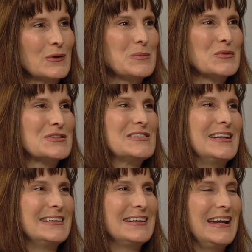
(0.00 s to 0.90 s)

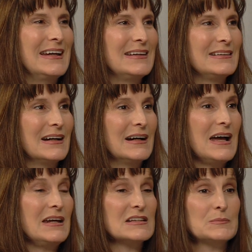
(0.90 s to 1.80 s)
20%,
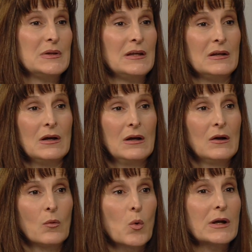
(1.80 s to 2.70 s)
and it's been
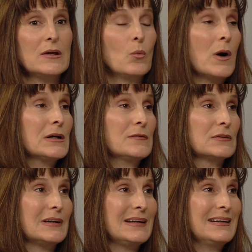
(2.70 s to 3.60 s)
working
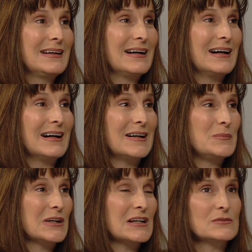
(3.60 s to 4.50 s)
wonderfully
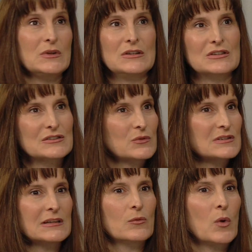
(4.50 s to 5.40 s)
because we just
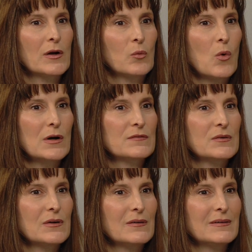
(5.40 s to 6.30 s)
recently won an award
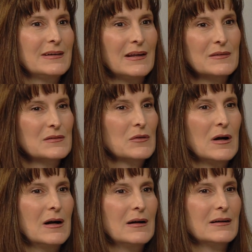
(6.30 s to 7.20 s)
for
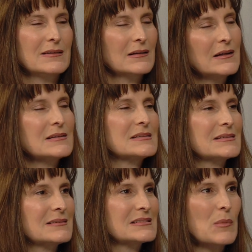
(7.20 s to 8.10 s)
the
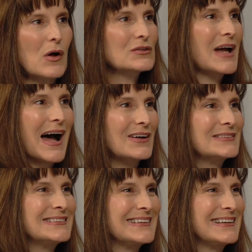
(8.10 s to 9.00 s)
cleanest small
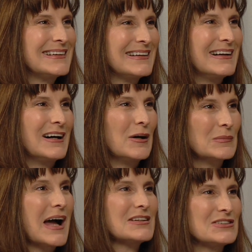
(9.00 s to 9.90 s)
town
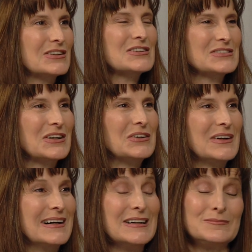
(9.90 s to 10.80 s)
last year,
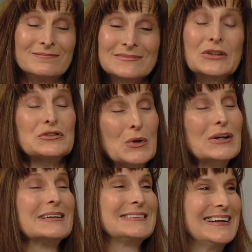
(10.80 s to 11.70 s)
so it's working.